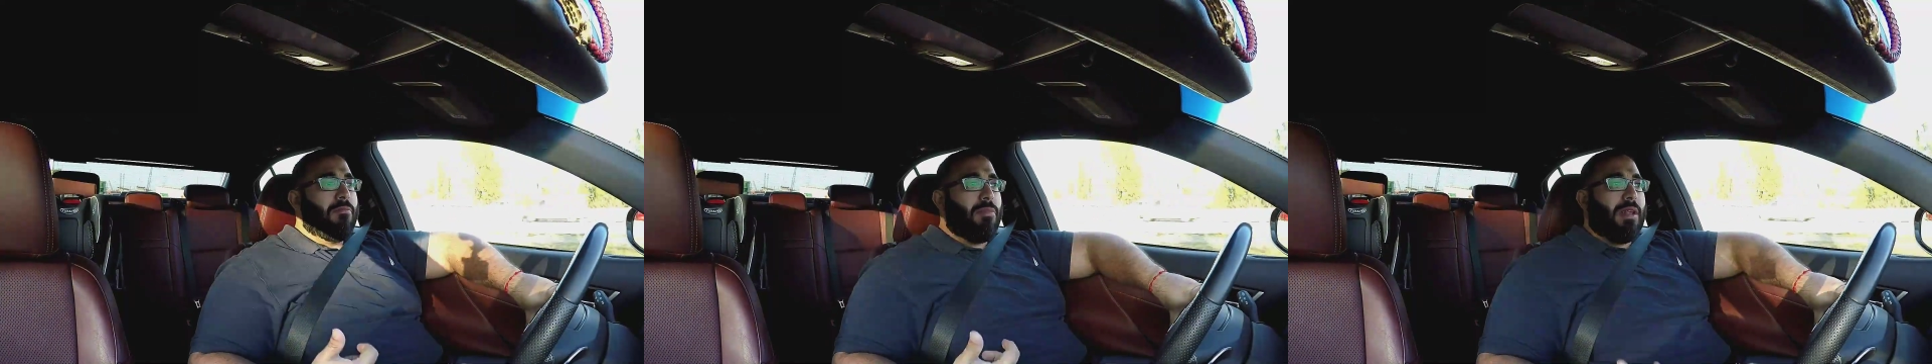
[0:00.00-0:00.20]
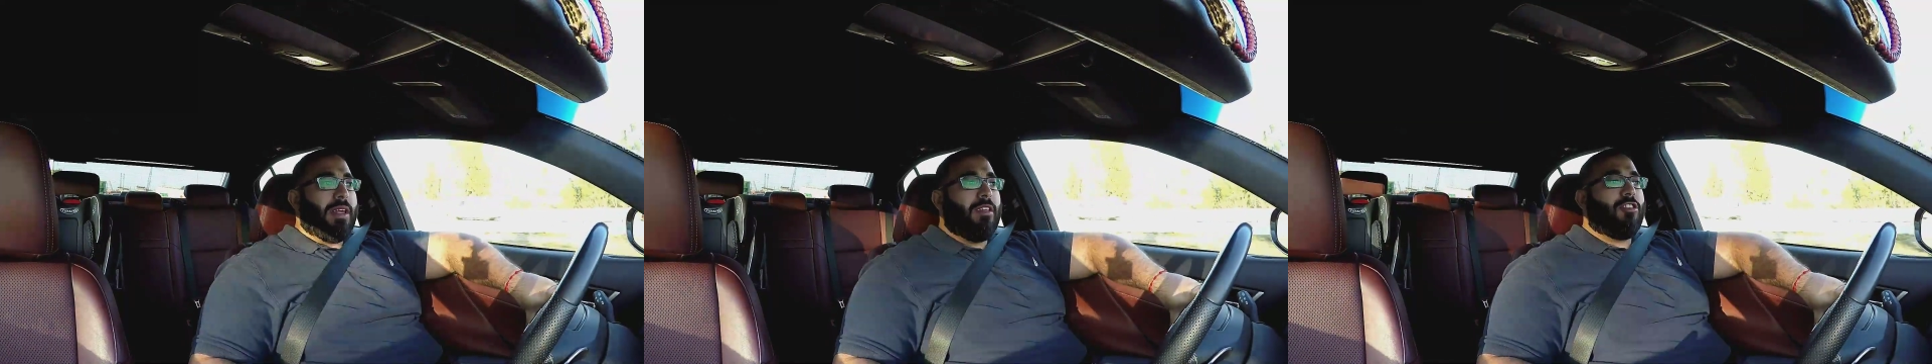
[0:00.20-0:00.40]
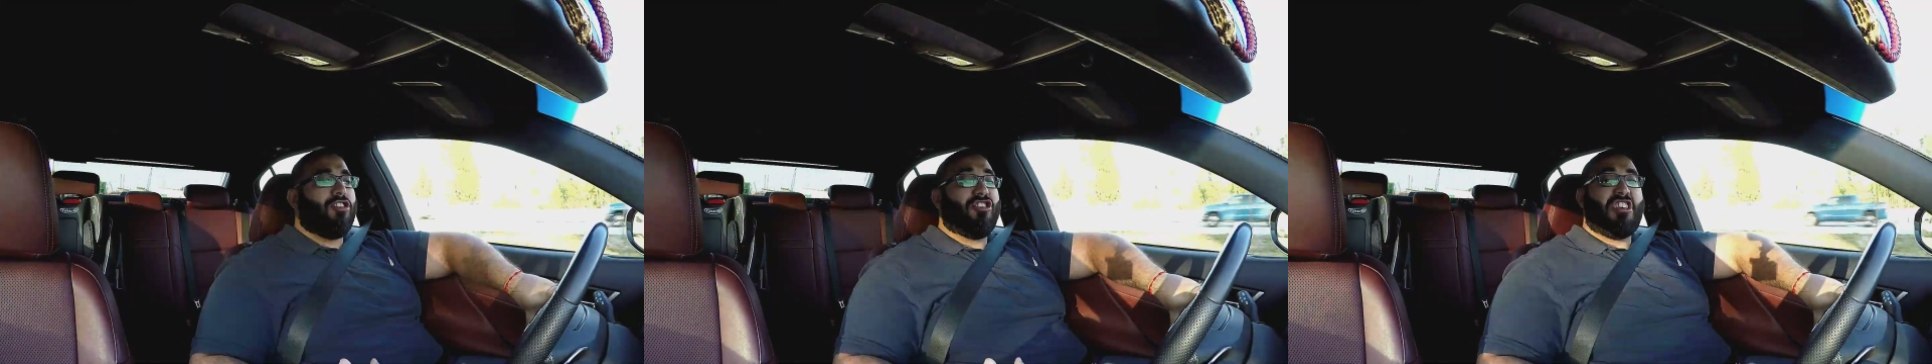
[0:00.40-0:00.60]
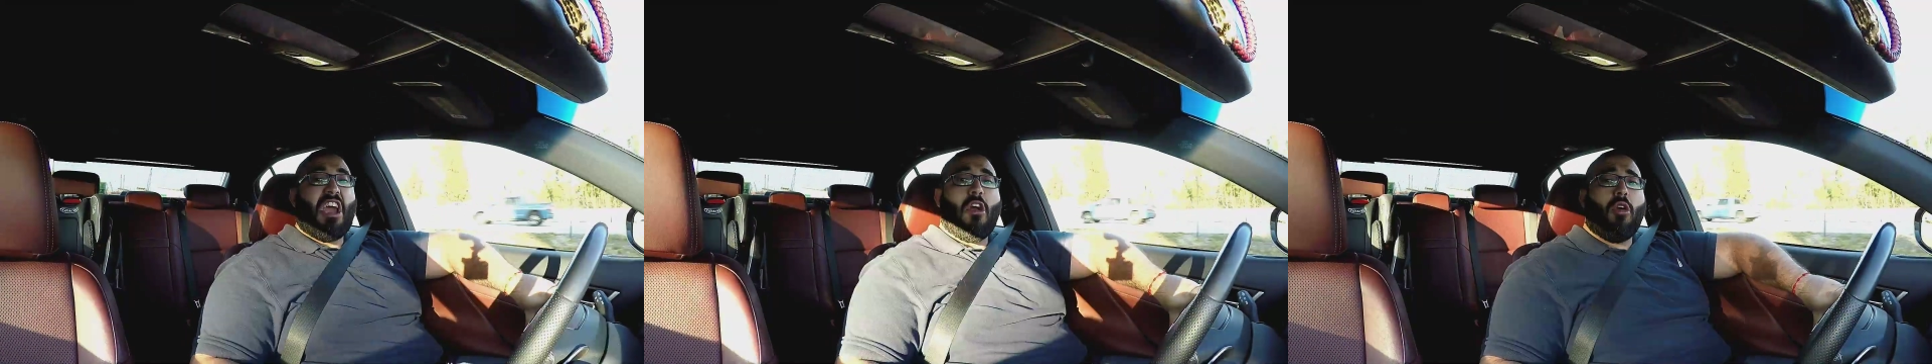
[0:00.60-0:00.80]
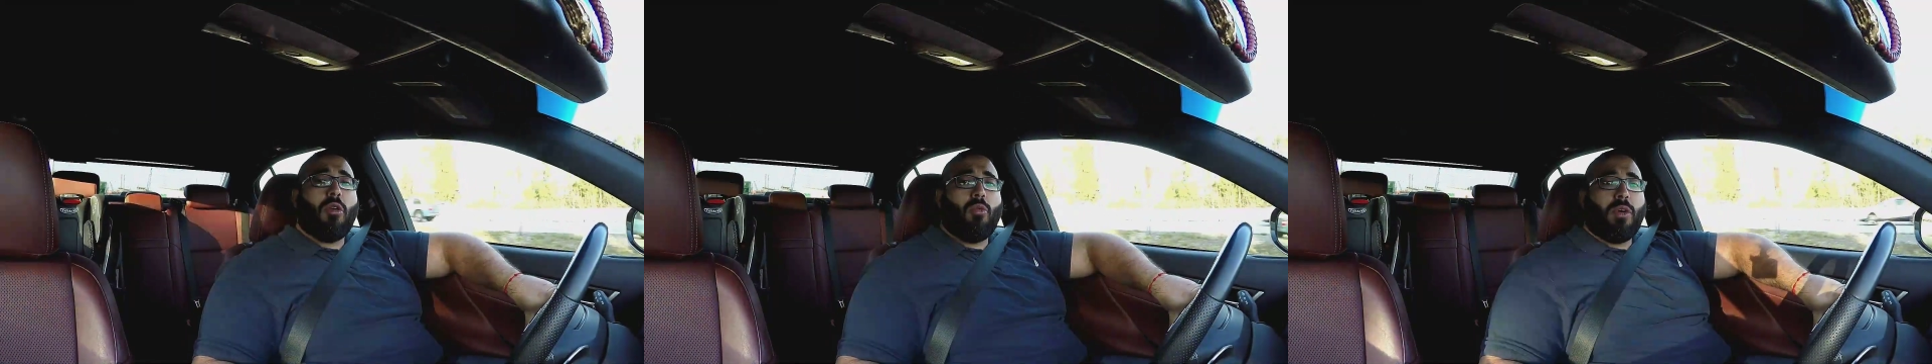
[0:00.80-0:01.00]
Please
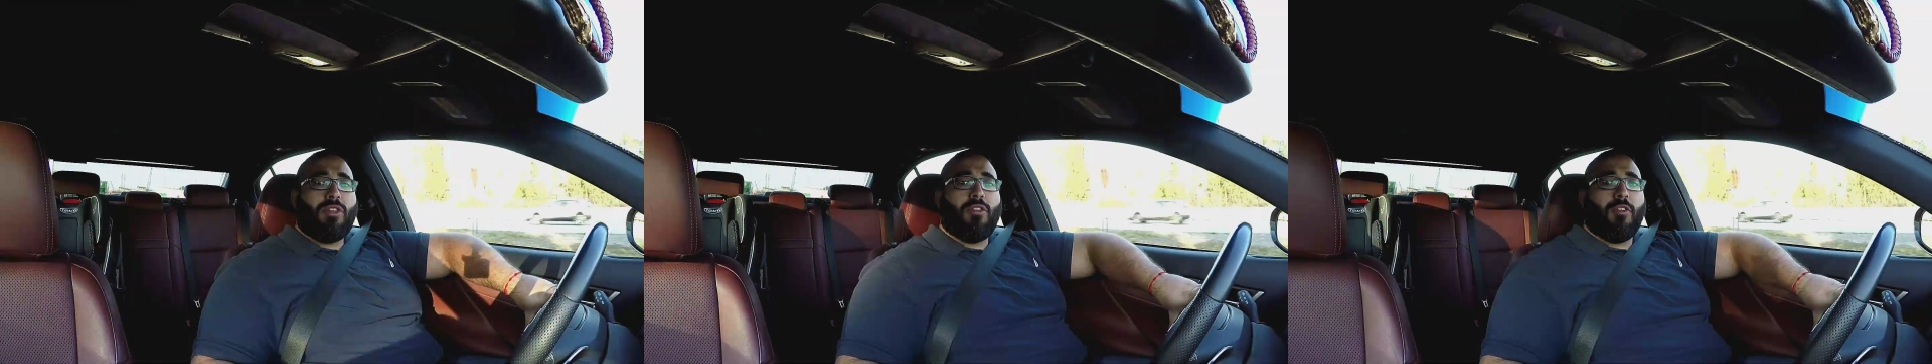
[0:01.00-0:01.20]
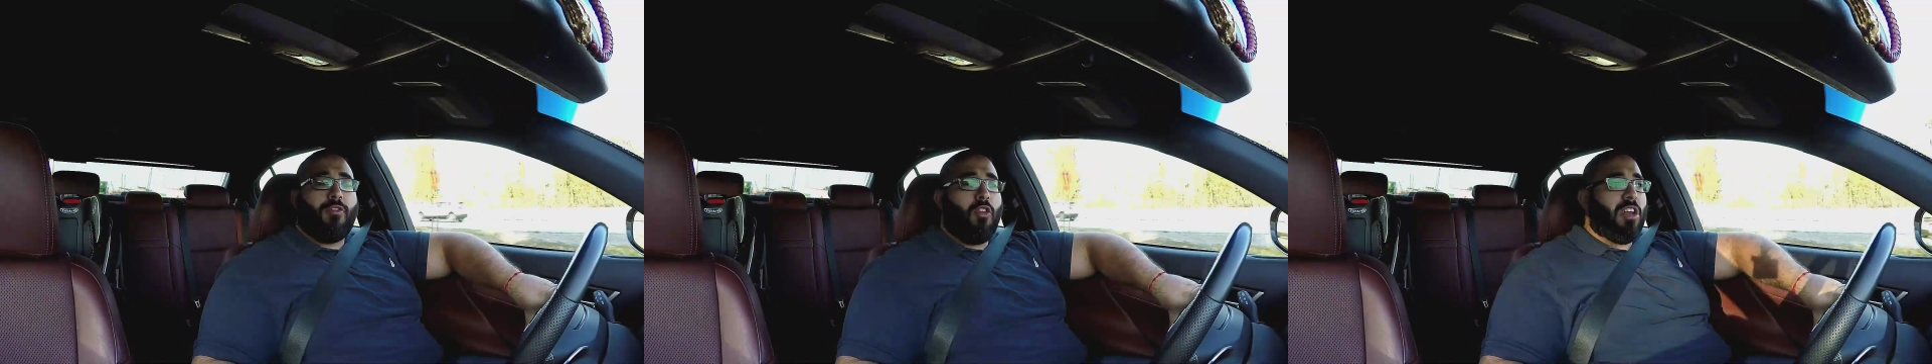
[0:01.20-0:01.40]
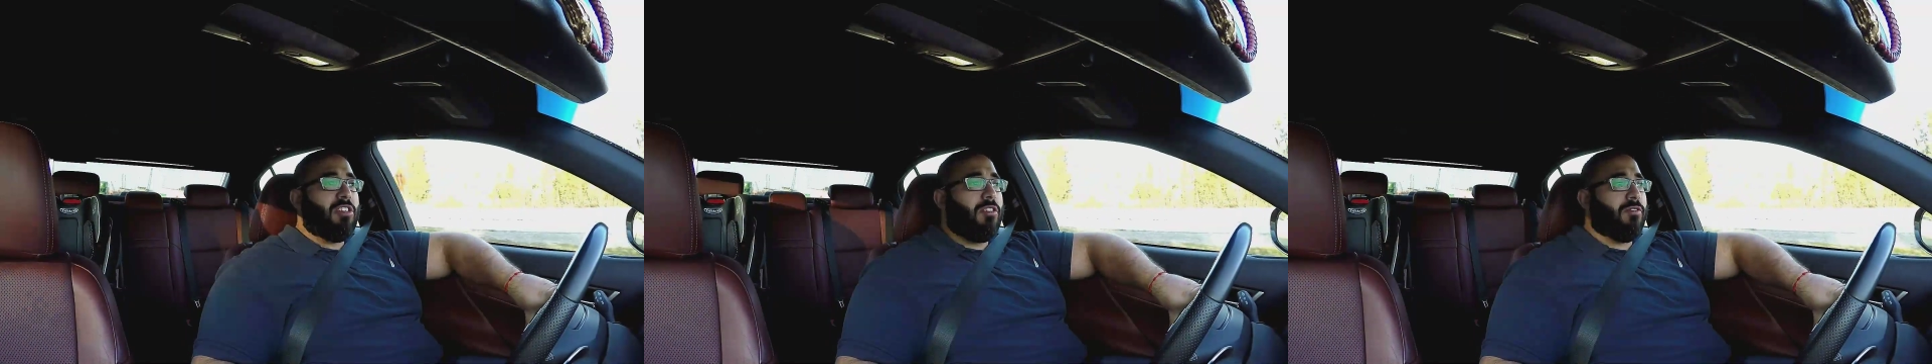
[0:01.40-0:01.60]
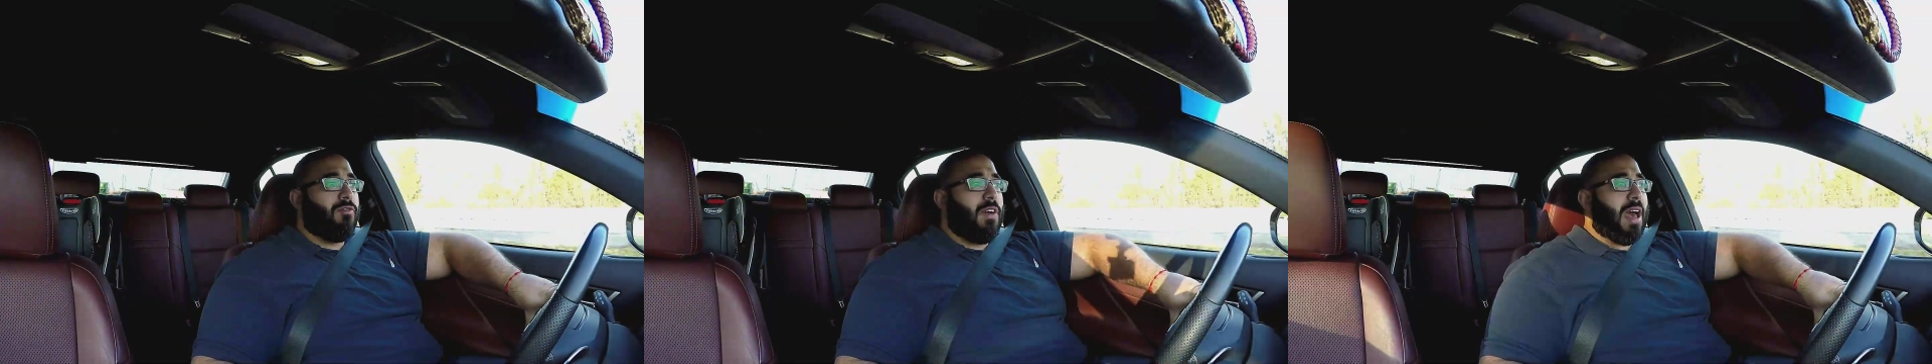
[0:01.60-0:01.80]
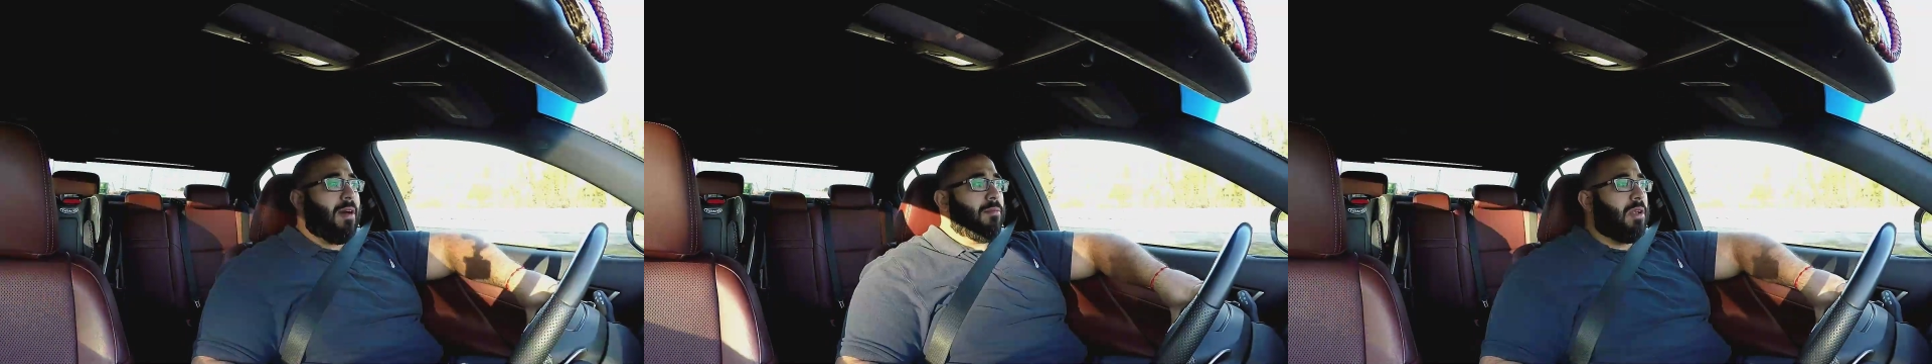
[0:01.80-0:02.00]
share it with your friends and
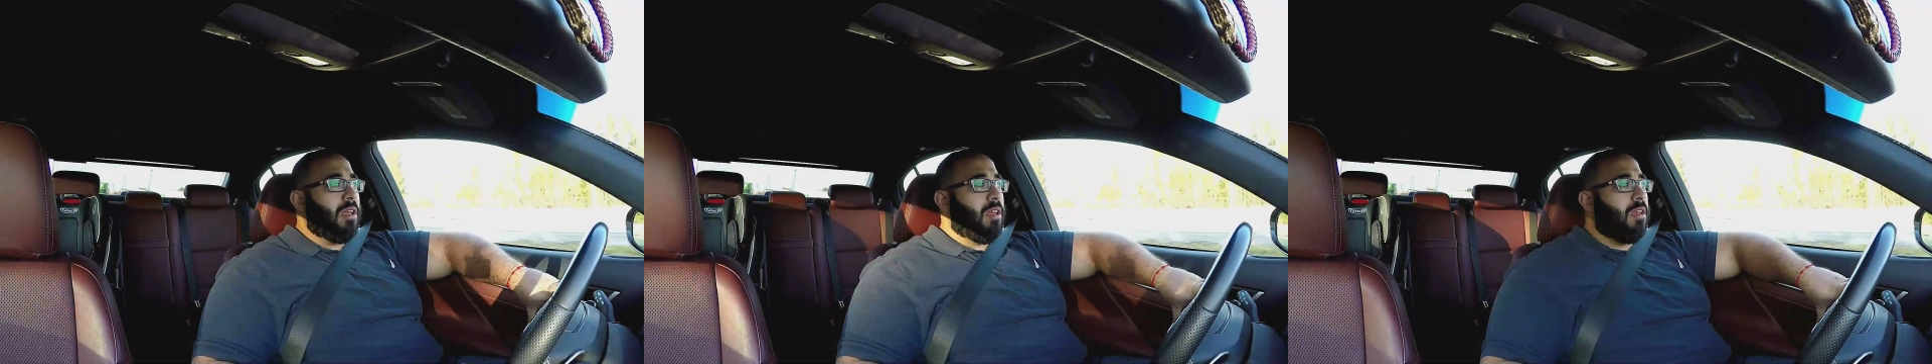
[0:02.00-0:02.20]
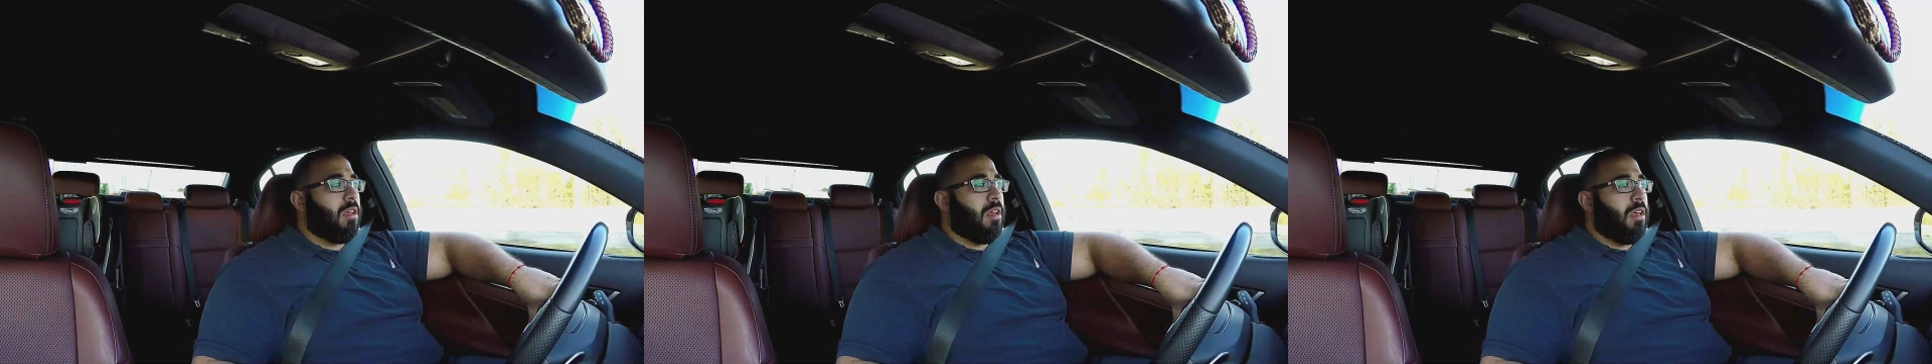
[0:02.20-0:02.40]
family.